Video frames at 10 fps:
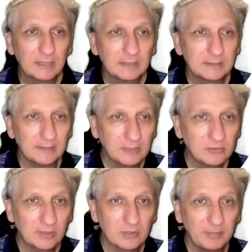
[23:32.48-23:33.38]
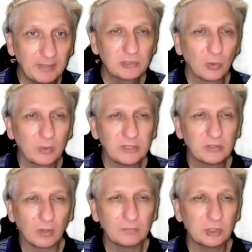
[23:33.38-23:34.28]
Yes, there's a big shortage
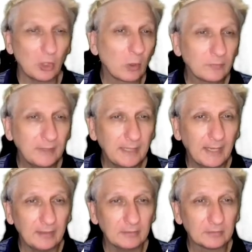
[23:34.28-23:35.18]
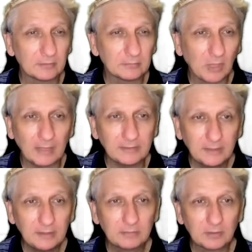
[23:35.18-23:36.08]
of geography and
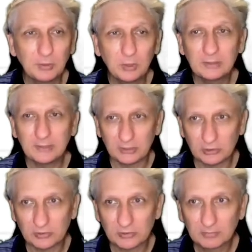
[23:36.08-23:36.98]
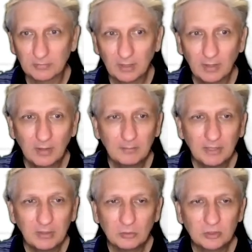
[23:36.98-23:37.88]
IT computing teachers, but
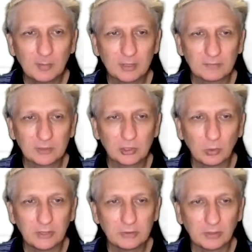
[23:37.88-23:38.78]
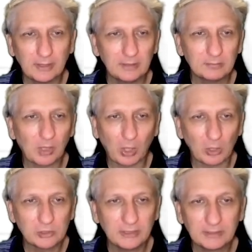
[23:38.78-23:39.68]
not so much of a shortage in
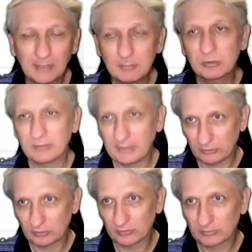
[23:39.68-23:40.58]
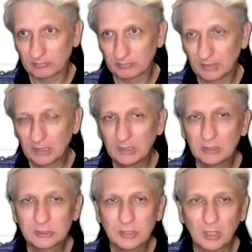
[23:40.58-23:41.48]
biology and chemistry teachers.
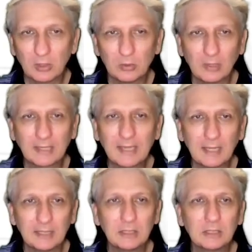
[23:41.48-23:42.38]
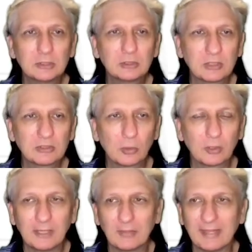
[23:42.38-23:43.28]
So again, just
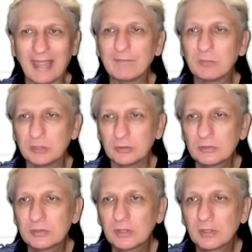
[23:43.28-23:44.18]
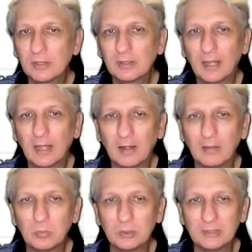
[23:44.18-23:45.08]
looking at the averages uh,
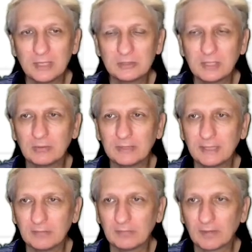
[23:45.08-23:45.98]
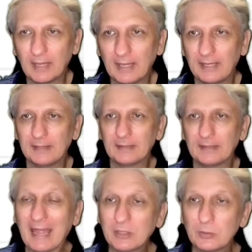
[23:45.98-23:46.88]
wouldn't necessarily give a
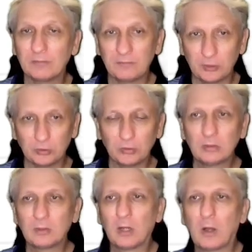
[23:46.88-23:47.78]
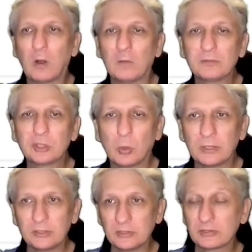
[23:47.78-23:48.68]
accurate view of
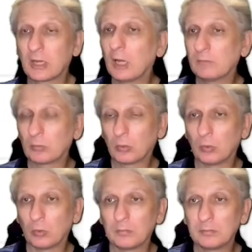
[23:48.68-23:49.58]
shortages overall.